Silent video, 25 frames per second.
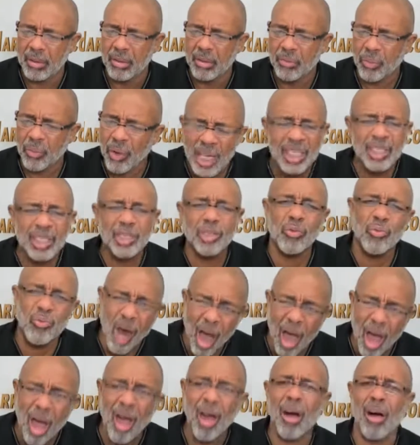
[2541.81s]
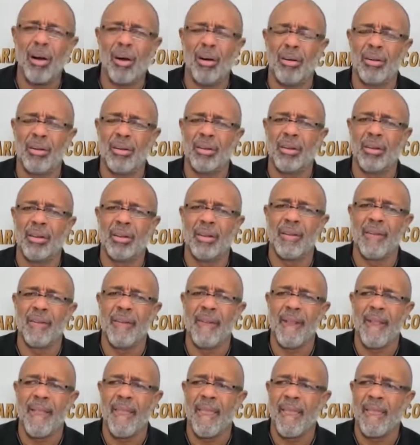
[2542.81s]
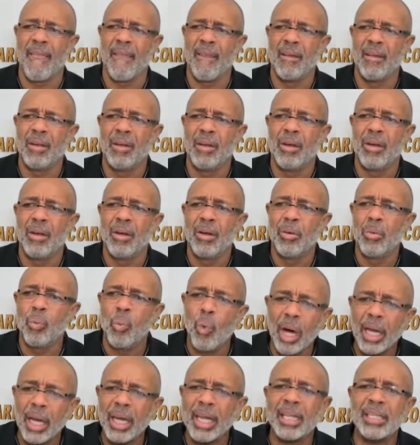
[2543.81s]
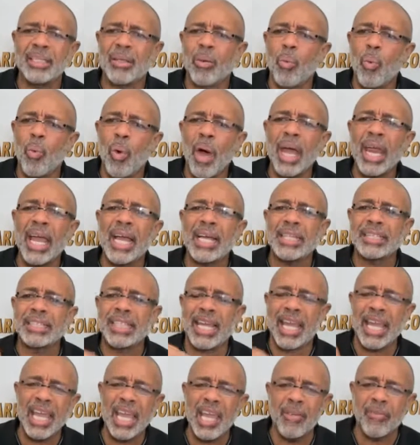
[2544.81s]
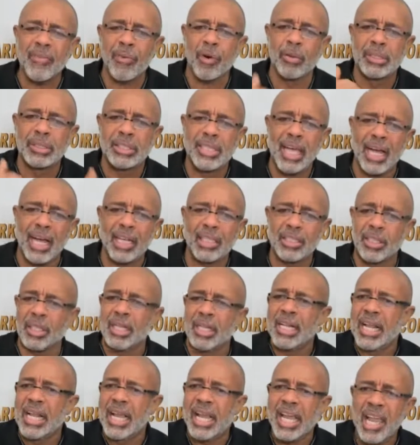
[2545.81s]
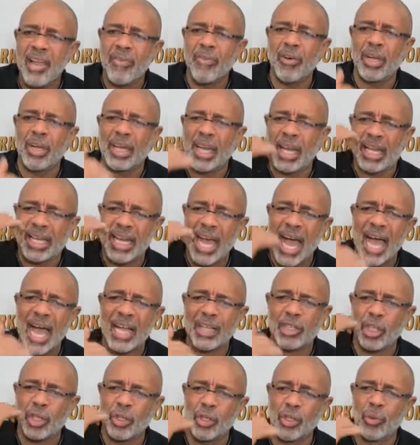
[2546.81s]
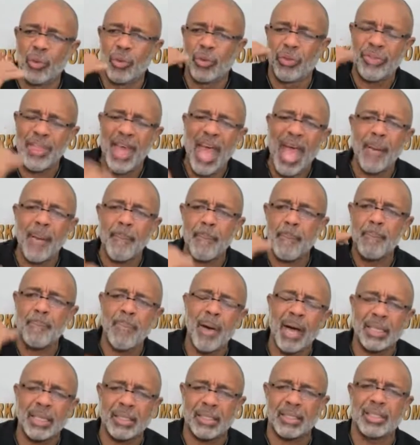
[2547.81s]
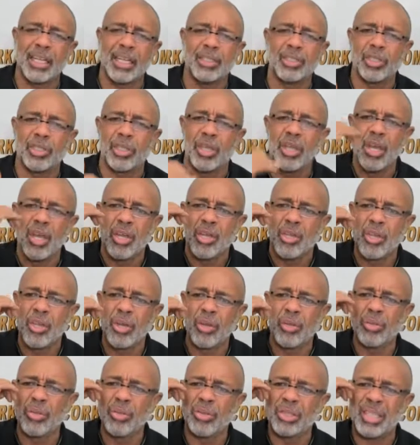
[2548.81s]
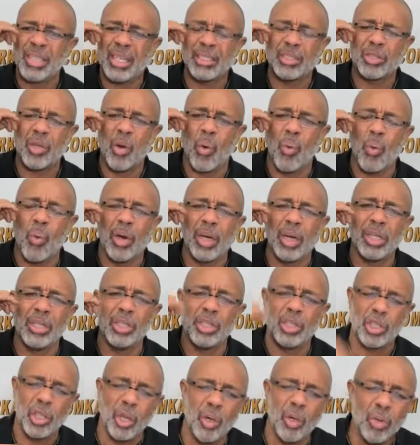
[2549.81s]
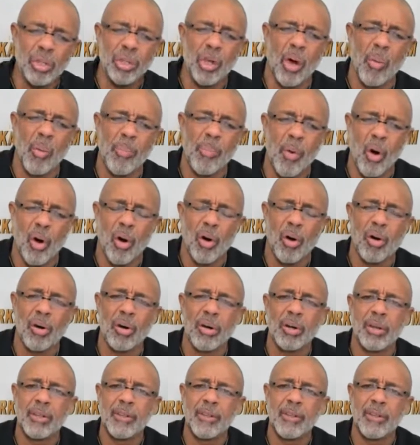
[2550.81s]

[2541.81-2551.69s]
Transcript: What is wrong? What has evil done to evil that got to you that much that you just don't want to do no more?